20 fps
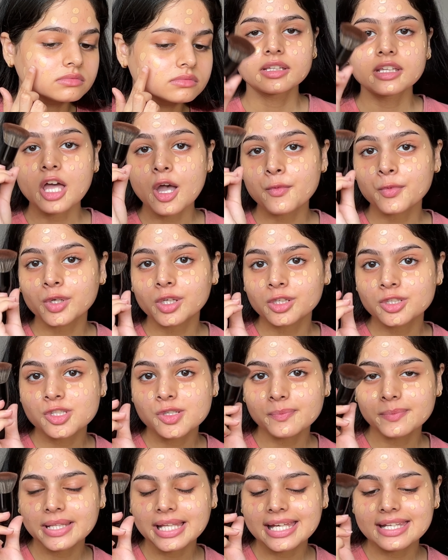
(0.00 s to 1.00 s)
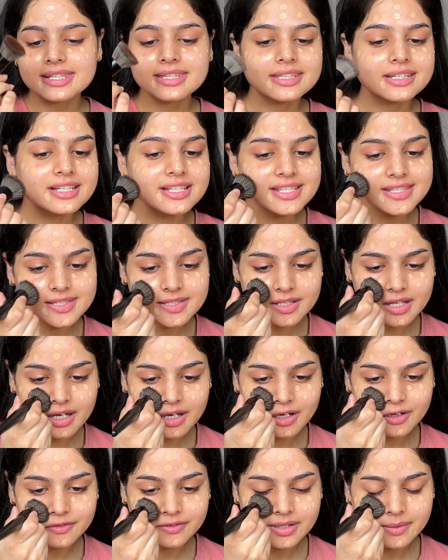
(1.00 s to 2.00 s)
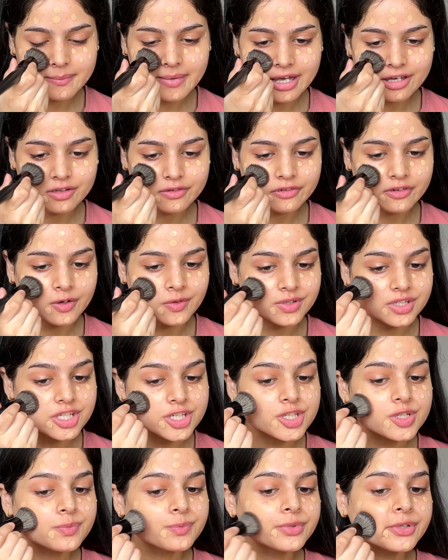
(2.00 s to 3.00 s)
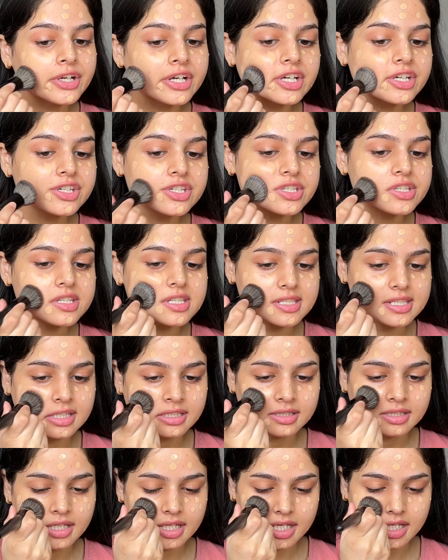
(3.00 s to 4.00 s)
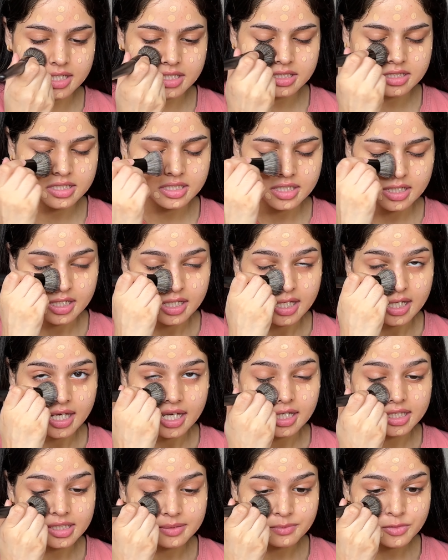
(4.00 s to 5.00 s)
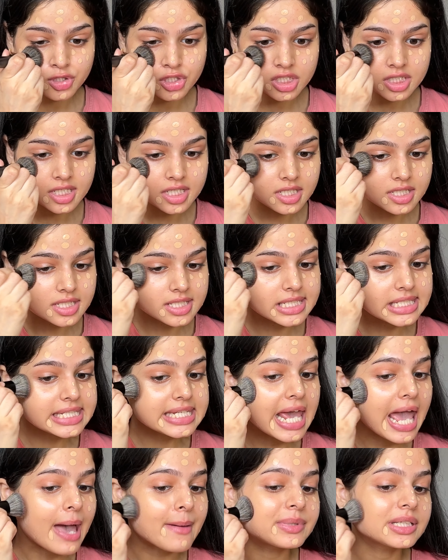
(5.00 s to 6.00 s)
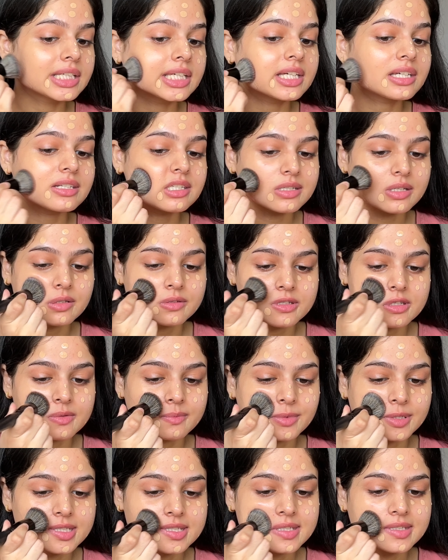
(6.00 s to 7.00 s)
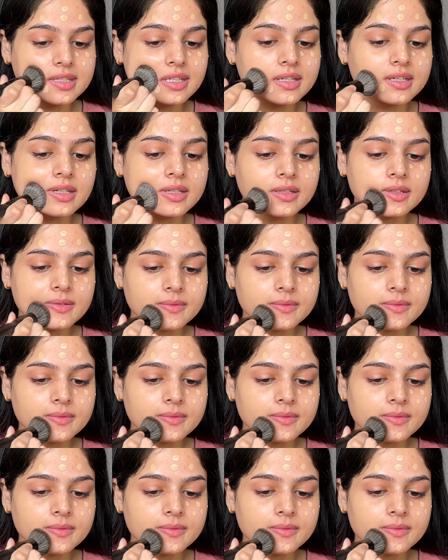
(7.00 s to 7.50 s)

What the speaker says: Now I'm going to blend this with my foundation brush, just like that. And I'm just dabbing it onto my skin.